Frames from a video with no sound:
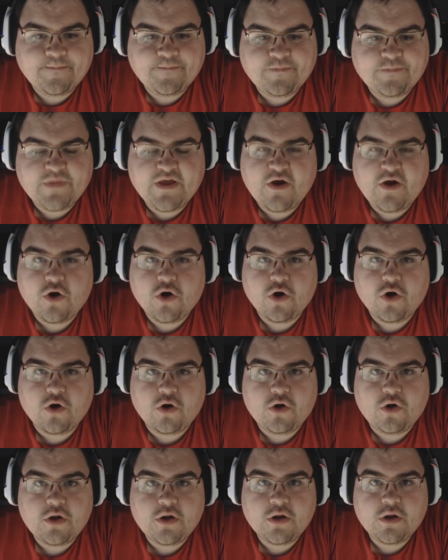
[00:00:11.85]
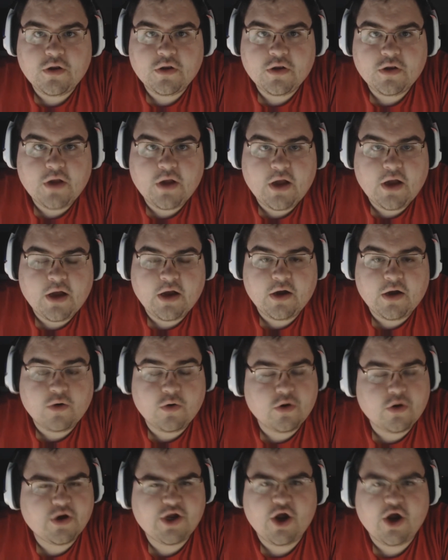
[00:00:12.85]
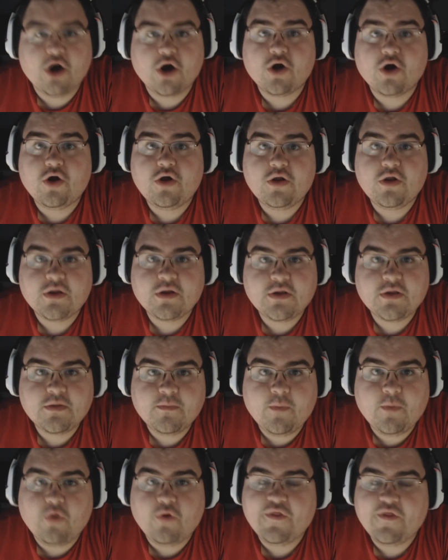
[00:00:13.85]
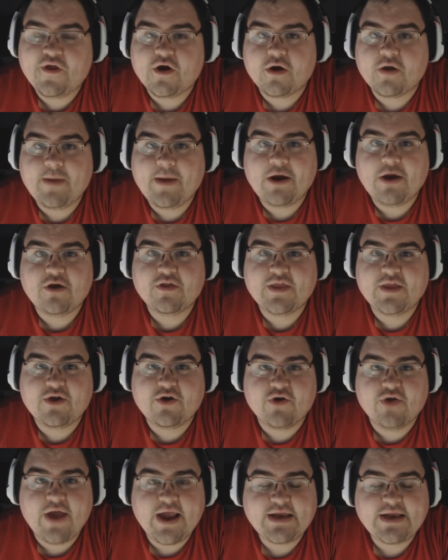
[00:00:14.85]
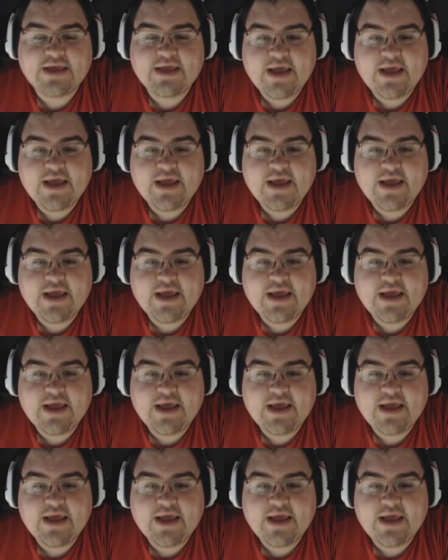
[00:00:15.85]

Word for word: the Earl, uh, or Jarl, both are apparently correct,